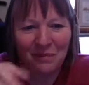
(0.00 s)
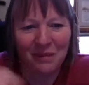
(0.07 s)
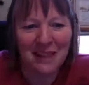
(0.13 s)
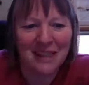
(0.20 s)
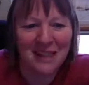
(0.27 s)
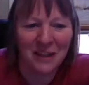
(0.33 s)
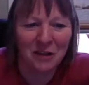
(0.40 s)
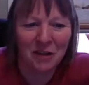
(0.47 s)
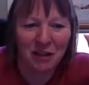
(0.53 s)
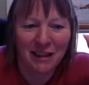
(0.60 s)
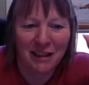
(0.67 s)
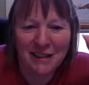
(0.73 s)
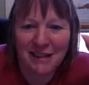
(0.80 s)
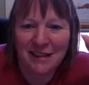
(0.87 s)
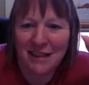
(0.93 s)
So
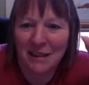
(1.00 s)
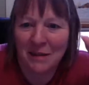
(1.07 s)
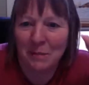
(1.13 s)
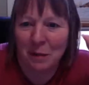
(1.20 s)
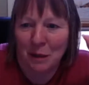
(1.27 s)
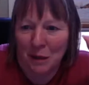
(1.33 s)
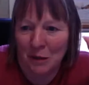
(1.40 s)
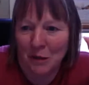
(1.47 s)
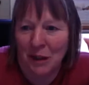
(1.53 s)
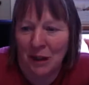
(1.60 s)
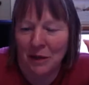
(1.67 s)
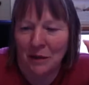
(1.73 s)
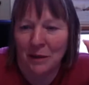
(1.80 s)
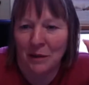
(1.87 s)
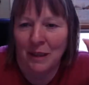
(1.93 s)
transiting
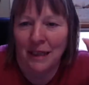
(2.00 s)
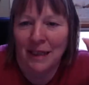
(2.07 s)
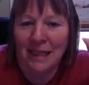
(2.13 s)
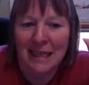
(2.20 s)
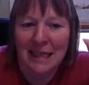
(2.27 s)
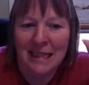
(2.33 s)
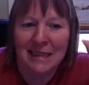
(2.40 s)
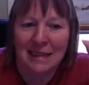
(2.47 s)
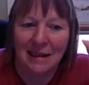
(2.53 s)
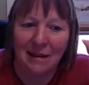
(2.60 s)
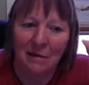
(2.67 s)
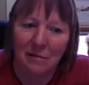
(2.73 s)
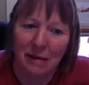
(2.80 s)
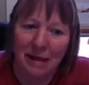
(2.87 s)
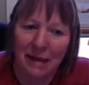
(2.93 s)
Pluto is a
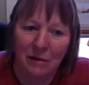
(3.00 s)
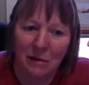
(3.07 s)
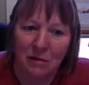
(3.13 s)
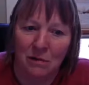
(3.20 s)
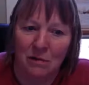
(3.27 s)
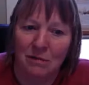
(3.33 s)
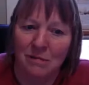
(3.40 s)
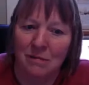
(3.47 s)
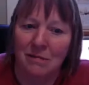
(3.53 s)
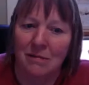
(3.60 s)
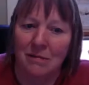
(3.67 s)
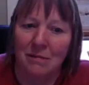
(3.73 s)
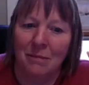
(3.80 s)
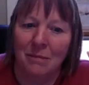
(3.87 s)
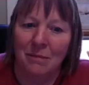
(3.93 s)
real
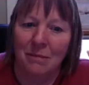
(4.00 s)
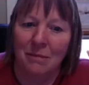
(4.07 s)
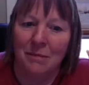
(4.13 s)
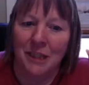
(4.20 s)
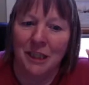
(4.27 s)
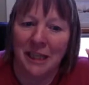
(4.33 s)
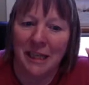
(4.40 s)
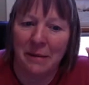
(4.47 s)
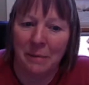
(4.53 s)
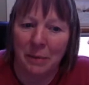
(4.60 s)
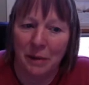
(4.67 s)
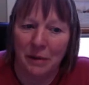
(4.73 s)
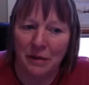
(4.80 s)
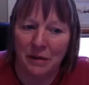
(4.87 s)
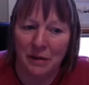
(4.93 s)
deep
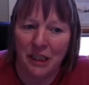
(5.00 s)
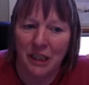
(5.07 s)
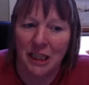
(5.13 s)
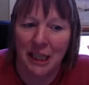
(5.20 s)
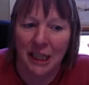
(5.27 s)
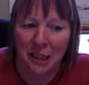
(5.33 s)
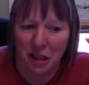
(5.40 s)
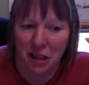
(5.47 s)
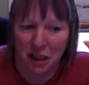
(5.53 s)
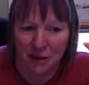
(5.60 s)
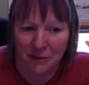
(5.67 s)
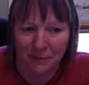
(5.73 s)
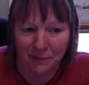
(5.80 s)
teacher.